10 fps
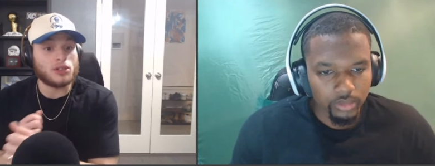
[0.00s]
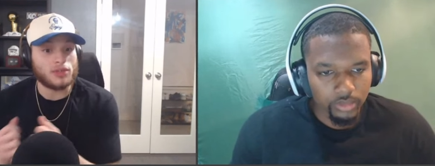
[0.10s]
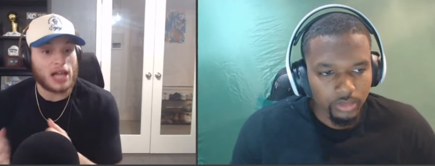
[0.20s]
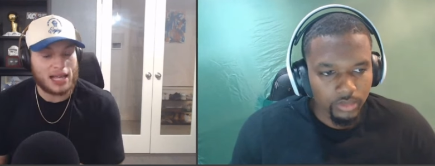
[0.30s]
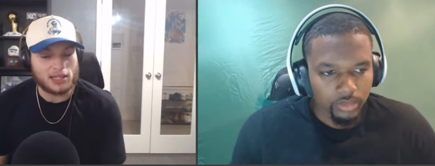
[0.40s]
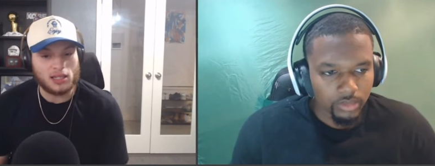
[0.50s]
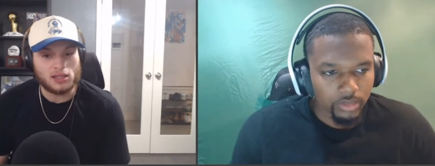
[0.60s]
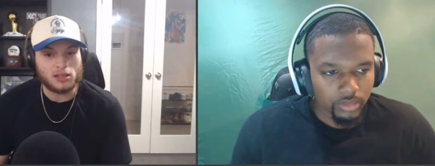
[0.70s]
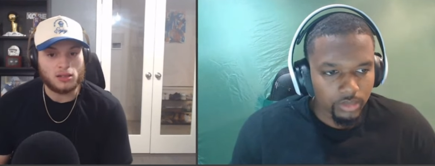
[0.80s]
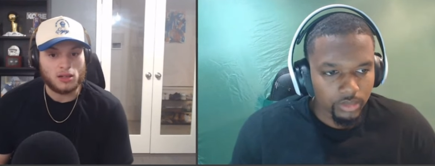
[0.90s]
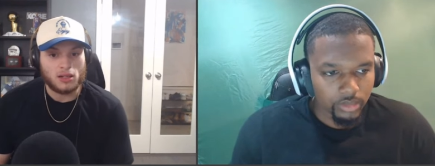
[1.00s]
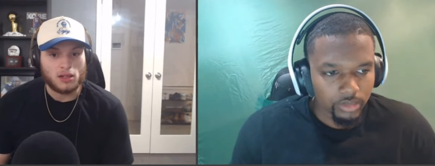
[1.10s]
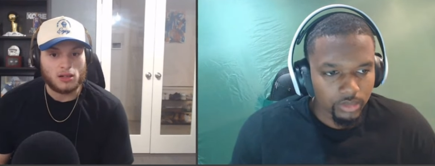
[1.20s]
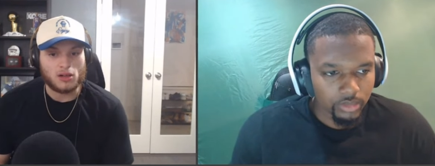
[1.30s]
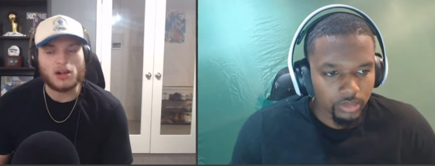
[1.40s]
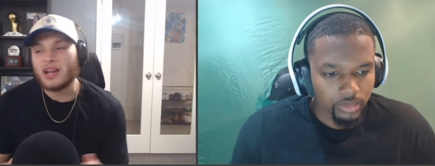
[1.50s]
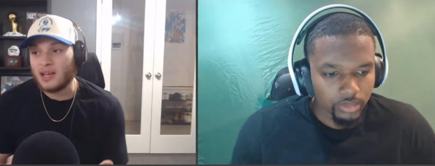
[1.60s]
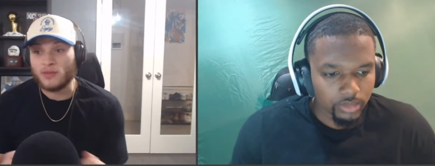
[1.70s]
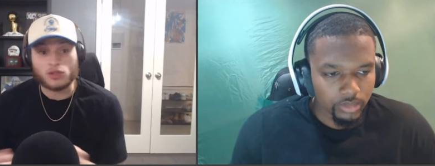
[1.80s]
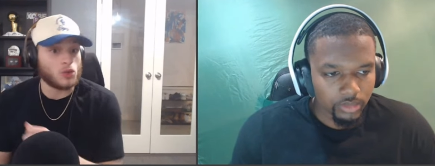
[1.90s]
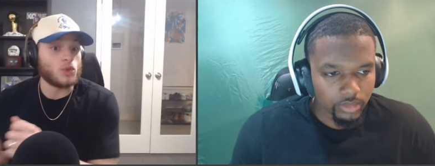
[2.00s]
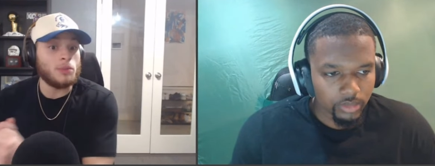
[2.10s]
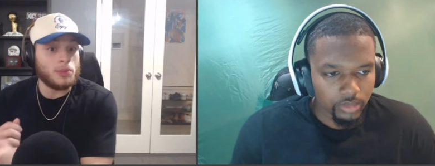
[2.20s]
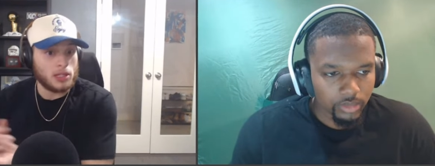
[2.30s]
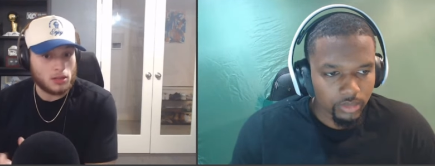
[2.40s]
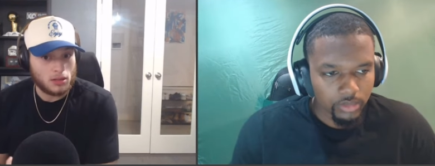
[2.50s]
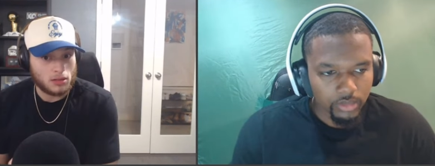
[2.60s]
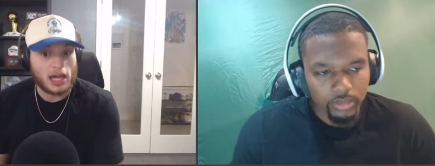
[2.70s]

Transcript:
Speaker 1: of last season or not an inverse a repeat?